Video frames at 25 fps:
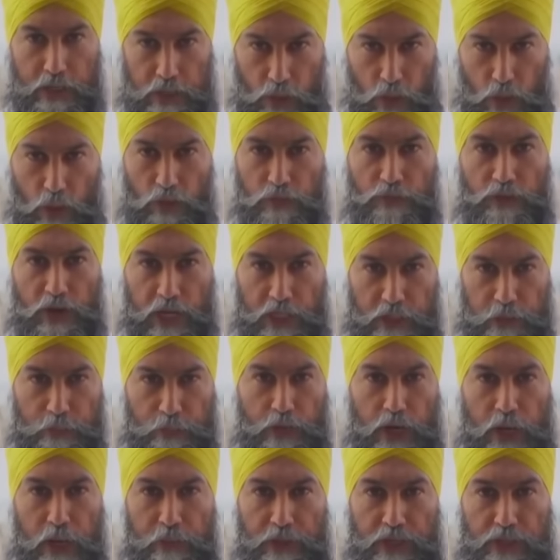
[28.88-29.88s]
I notified the
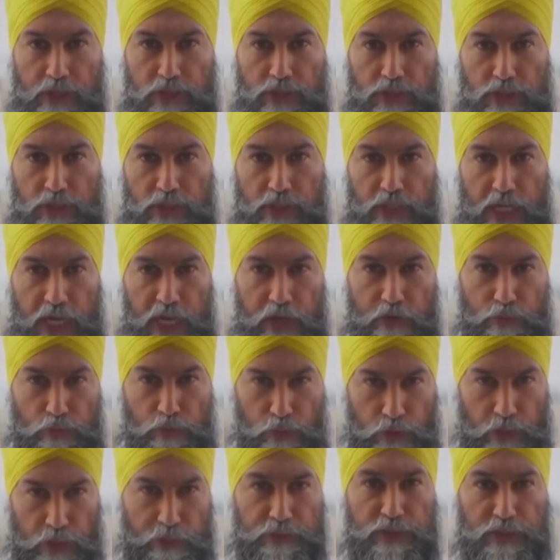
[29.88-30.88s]
Prime Minister that
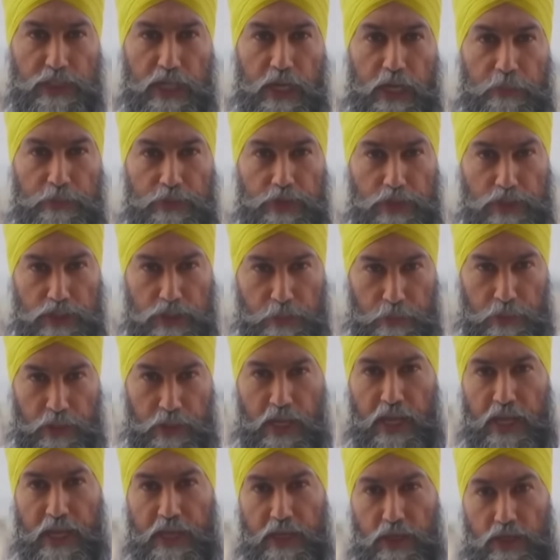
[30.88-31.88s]
I've ripped up the
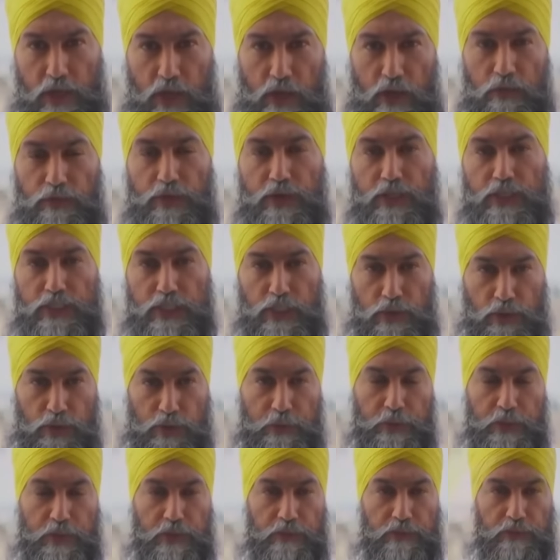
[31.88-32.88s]
supply and confidence
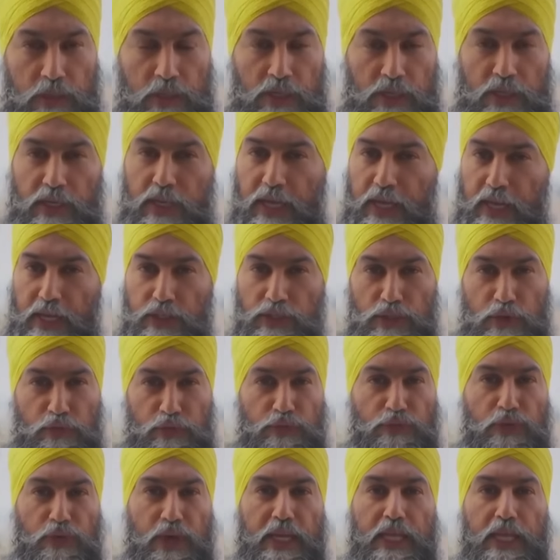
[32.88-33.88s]
agreement. Canadians are
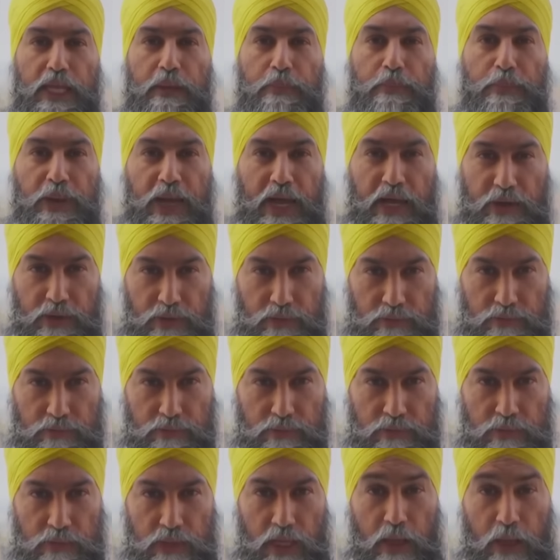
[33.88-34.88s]
fighting a battle,
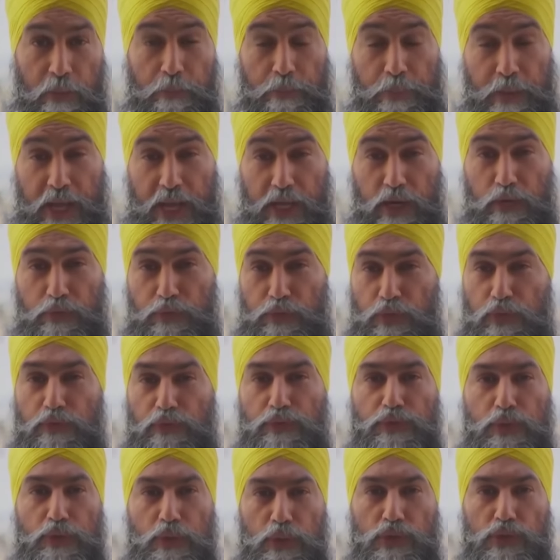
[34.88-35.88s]
a battle for the
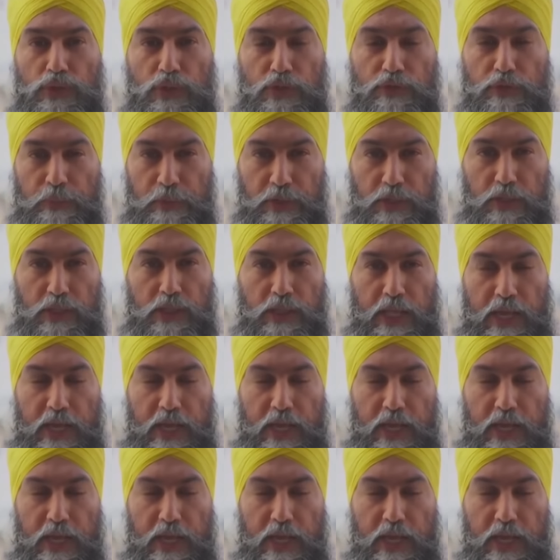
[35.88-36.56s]
future of the middle